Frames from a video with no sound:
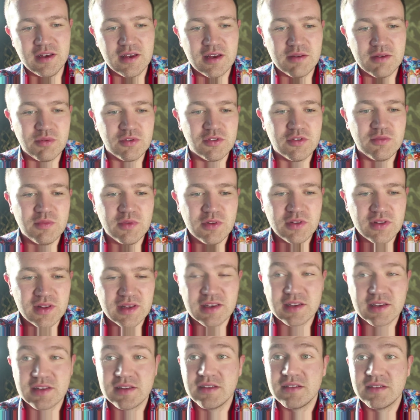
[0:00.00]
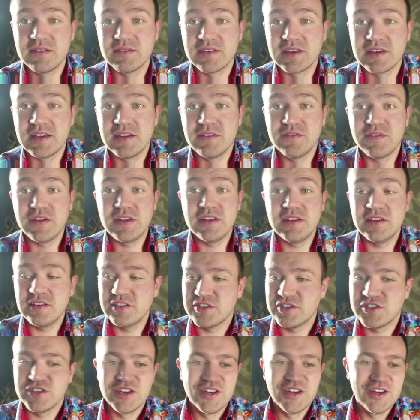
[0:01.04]
I presume it was like a, a kind of
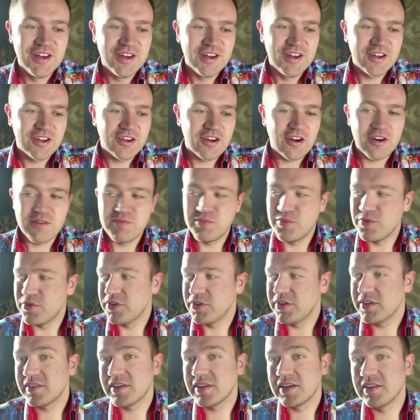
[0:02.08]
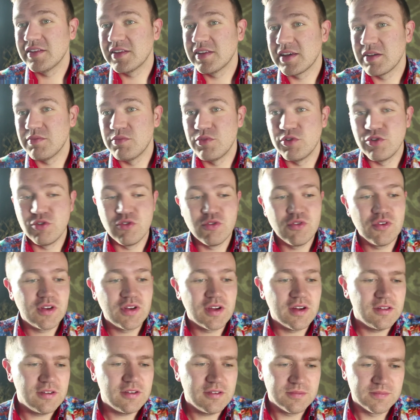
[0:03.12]
vintage carbon. It's kind of like a maroon
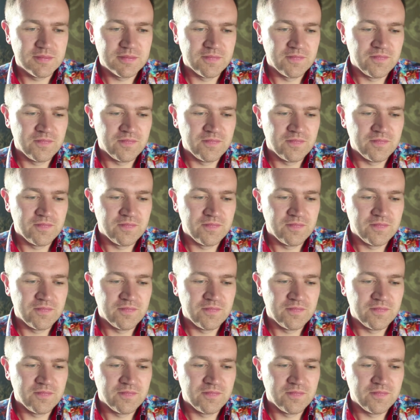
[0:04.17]
colour.